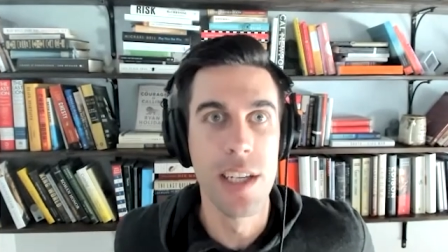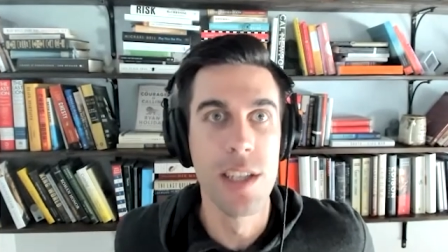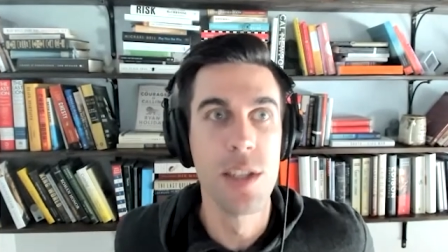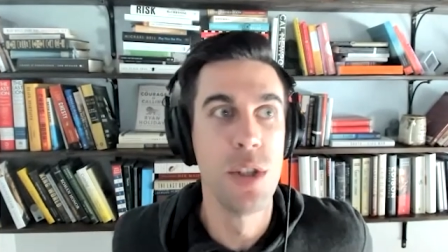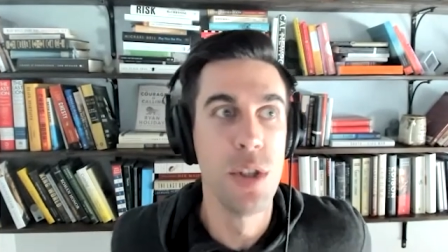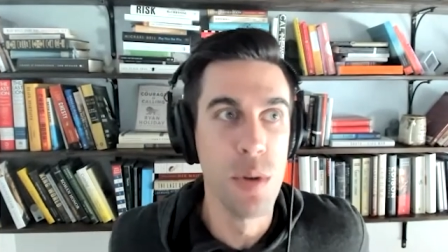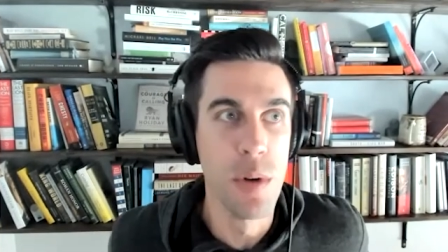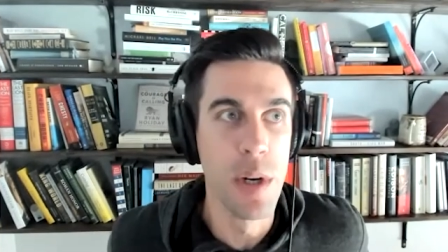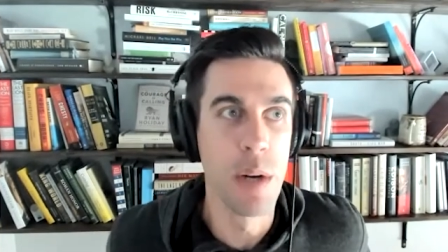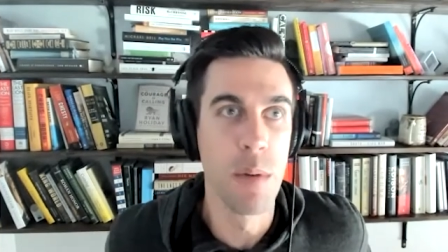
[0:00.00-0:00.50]
is
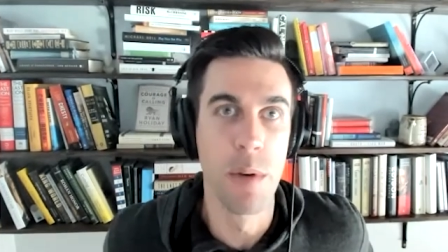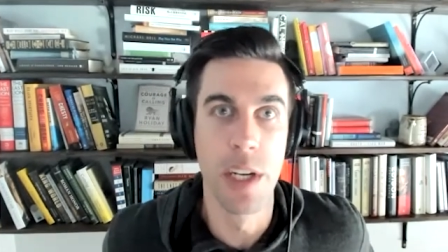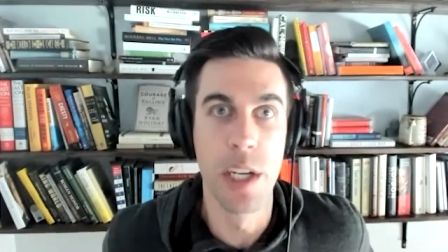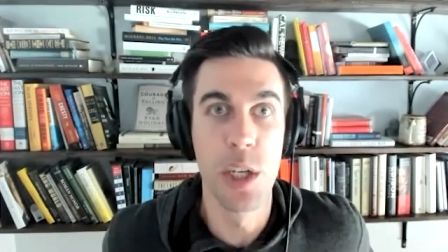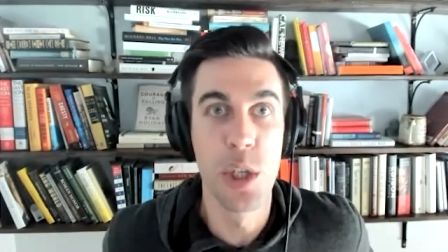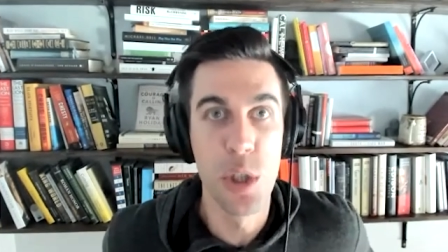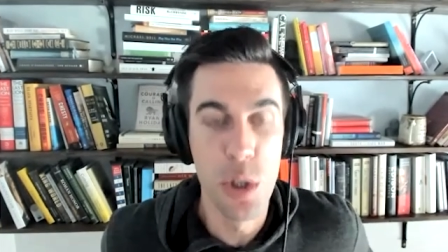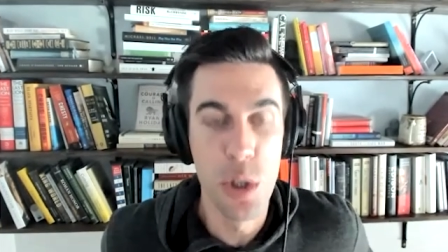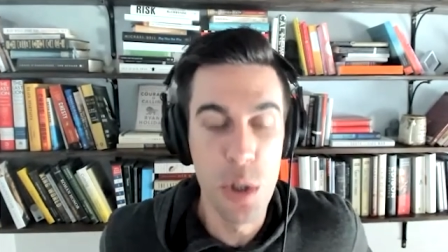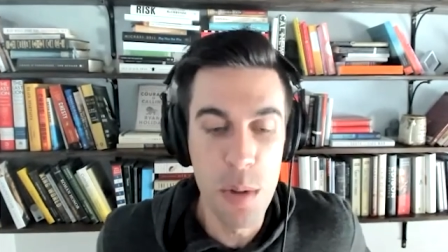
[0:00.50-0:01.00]
doing what it
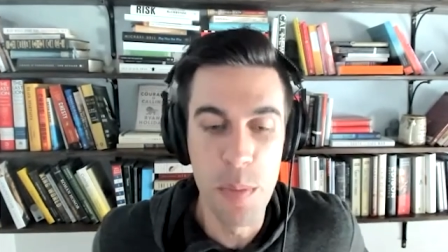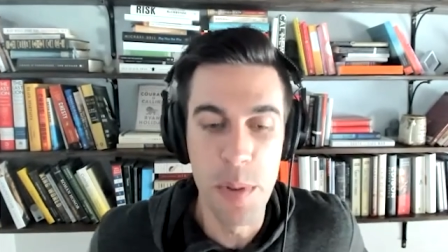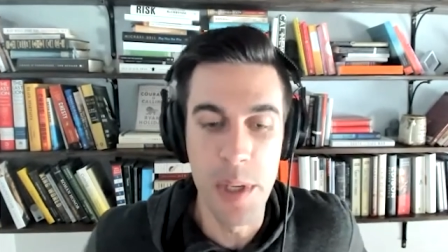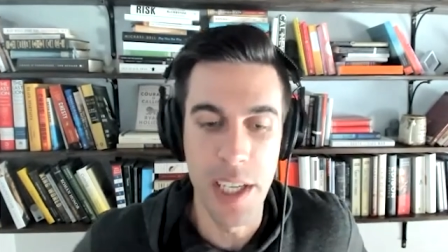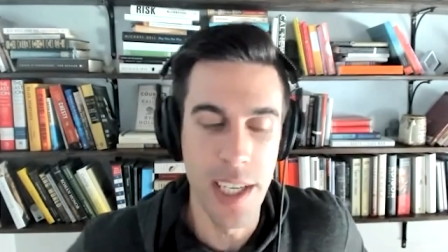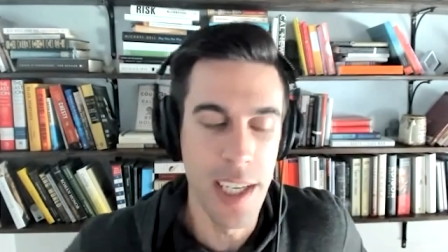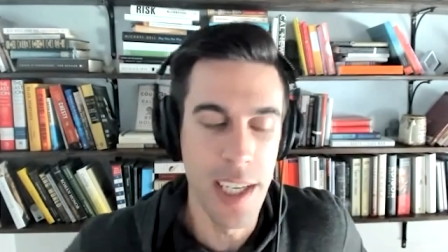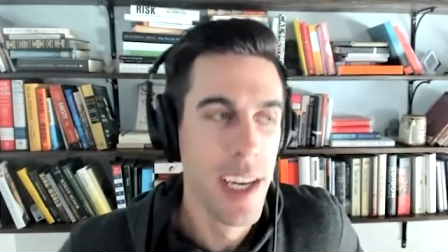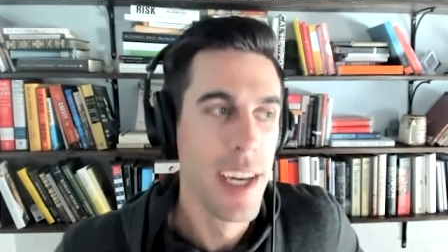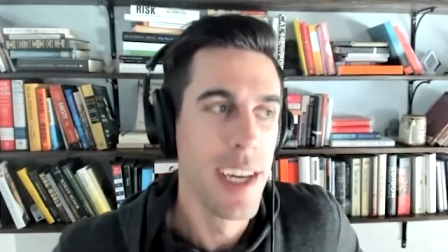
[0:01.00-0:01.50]
should
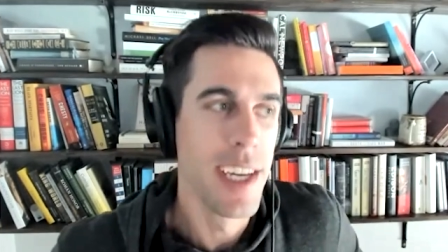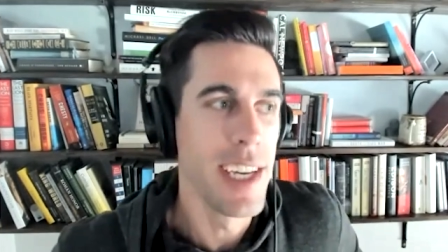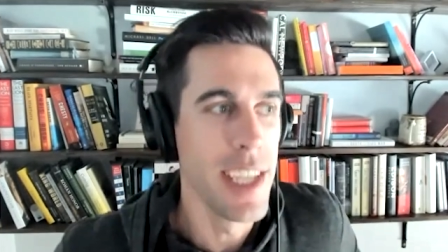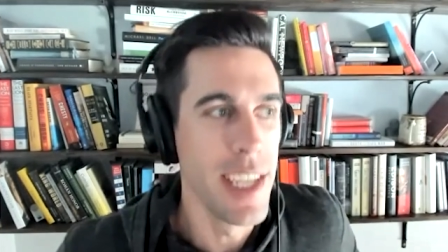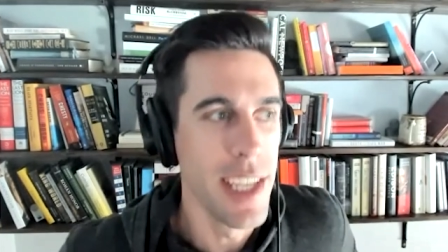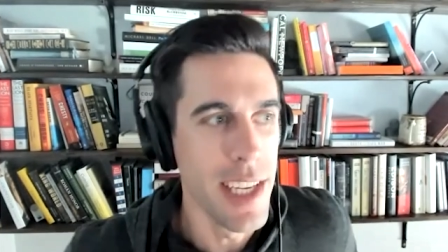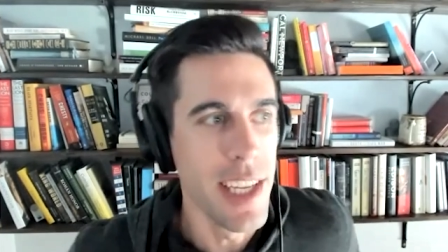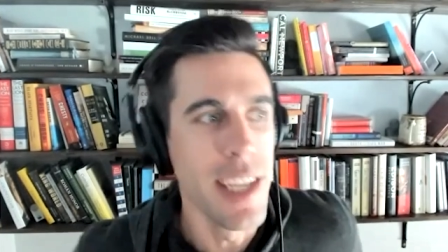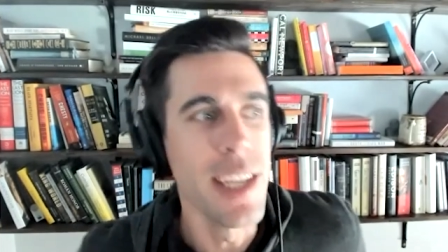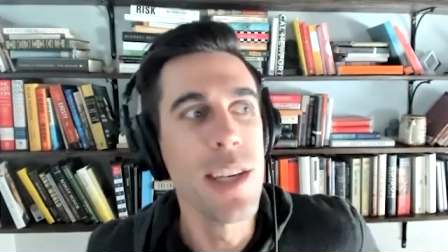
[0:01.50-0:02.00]
be,
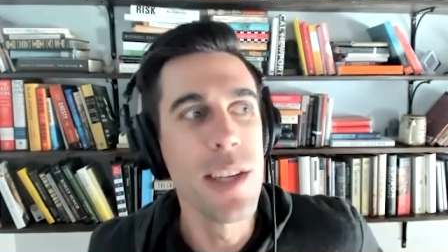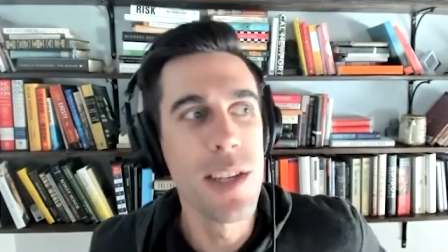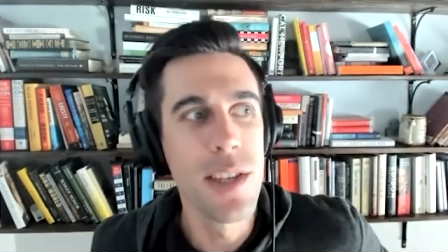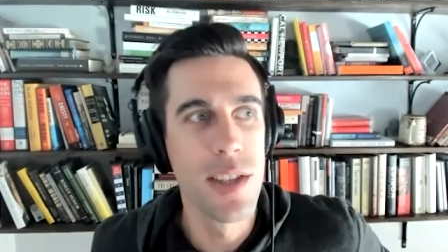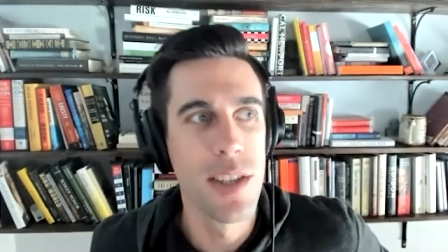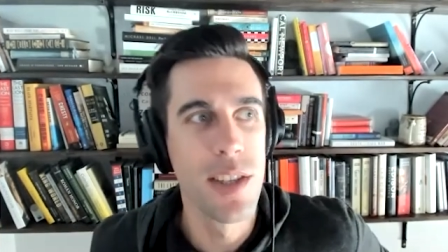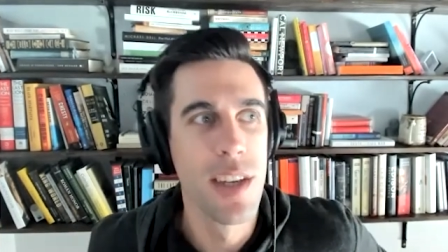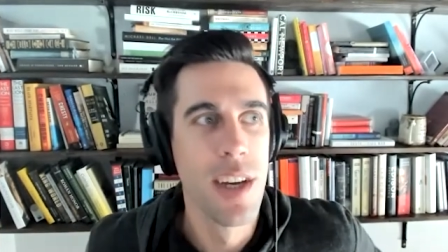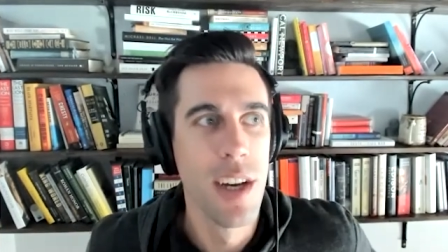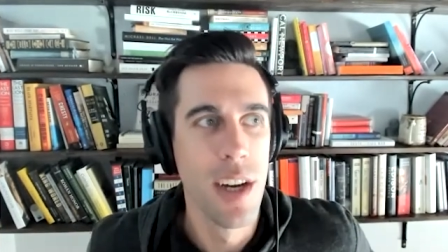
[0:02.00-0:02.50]
it
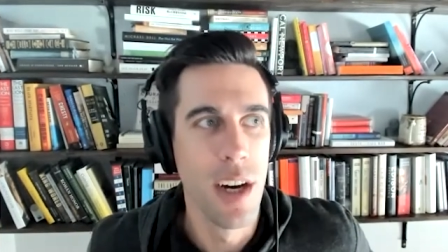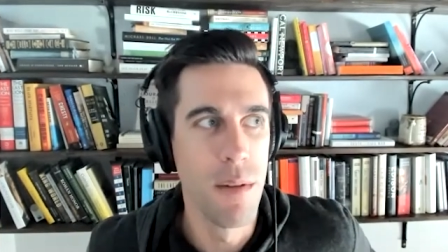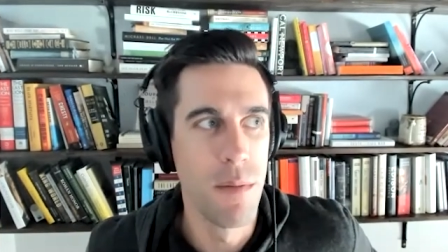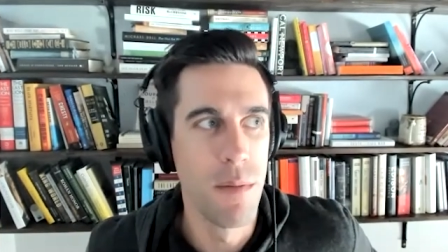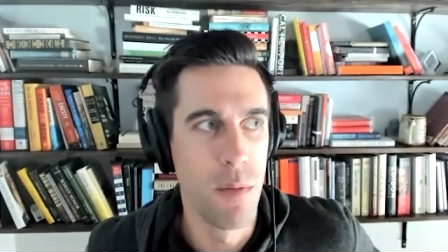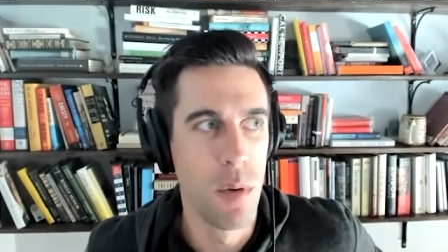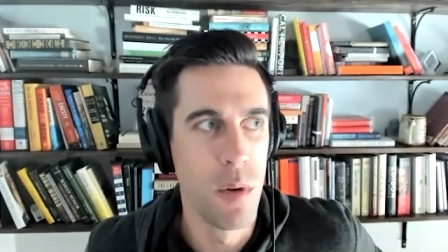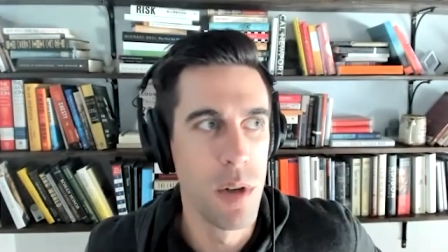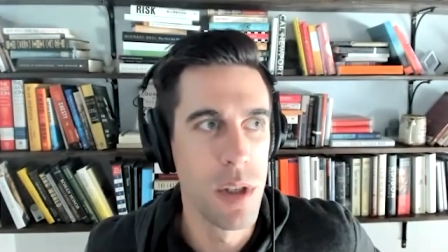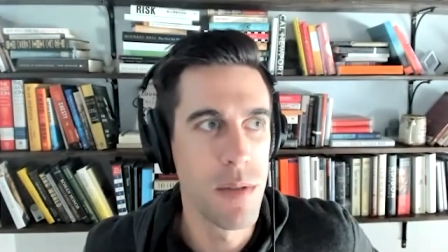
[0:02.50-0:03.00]
is a
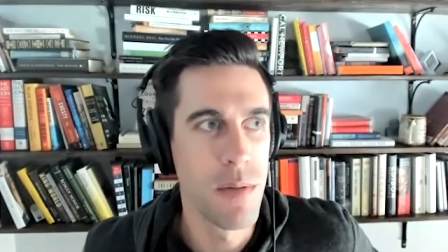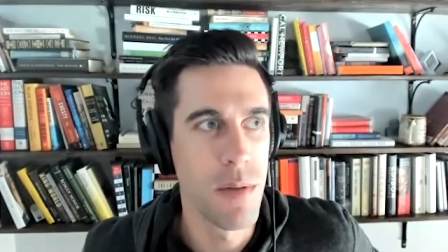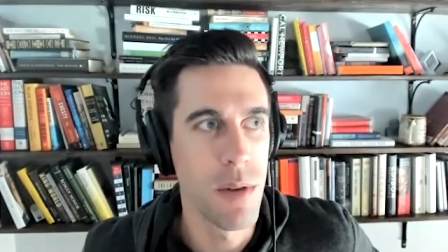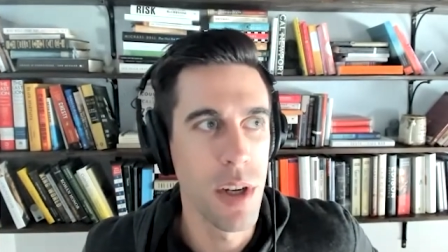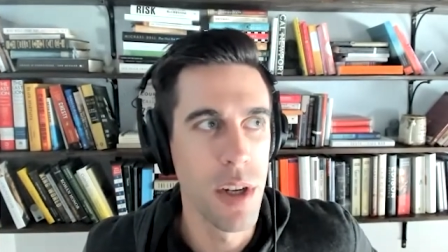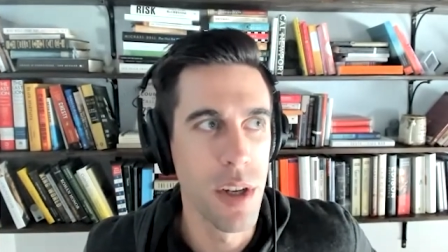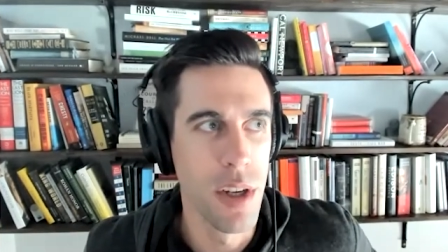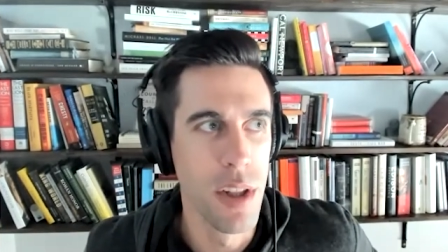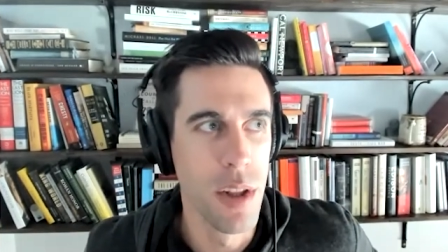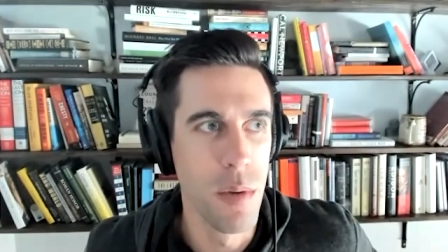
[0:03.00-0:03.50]
force for
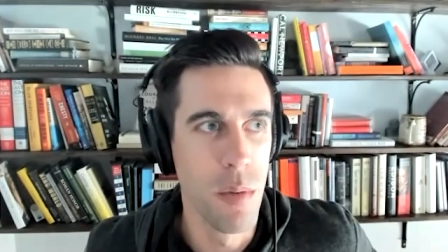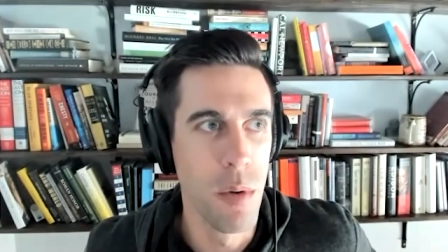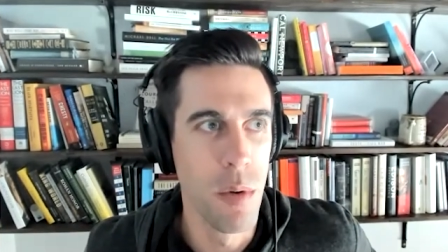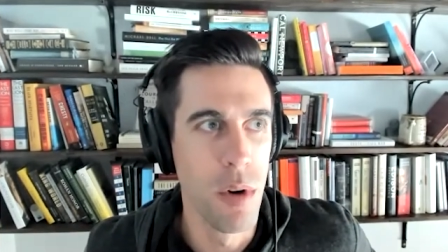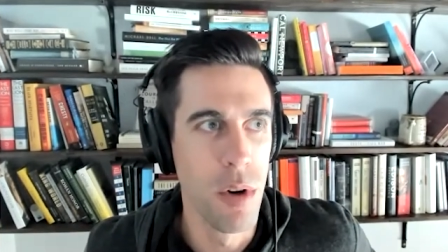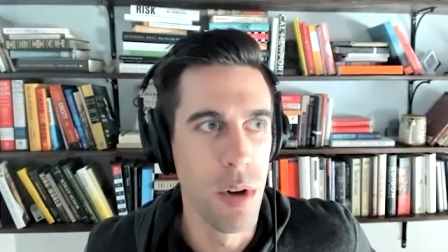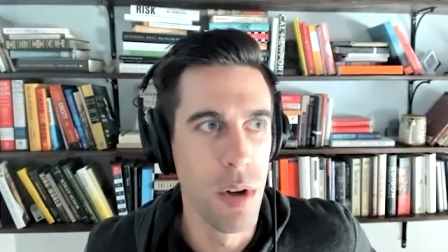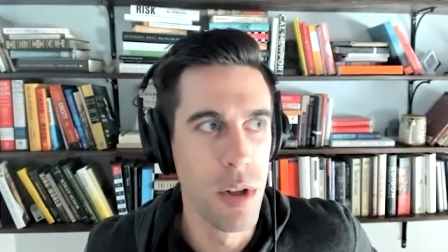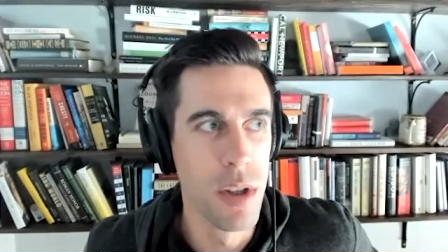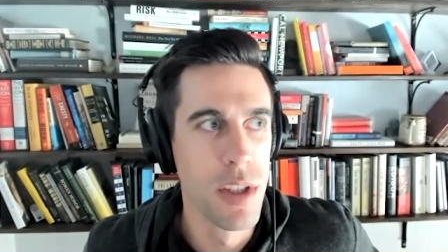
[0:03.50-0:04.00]
good in the
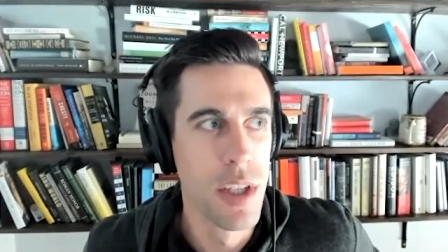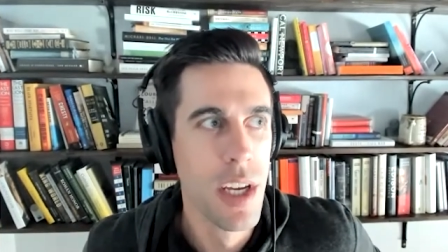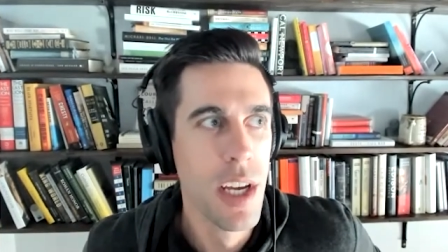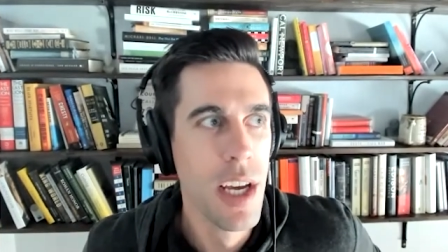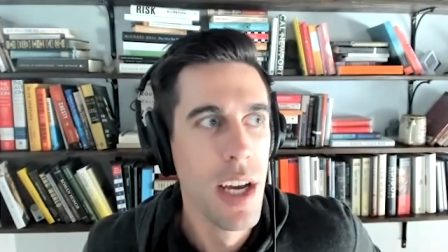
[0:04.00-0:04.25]
world.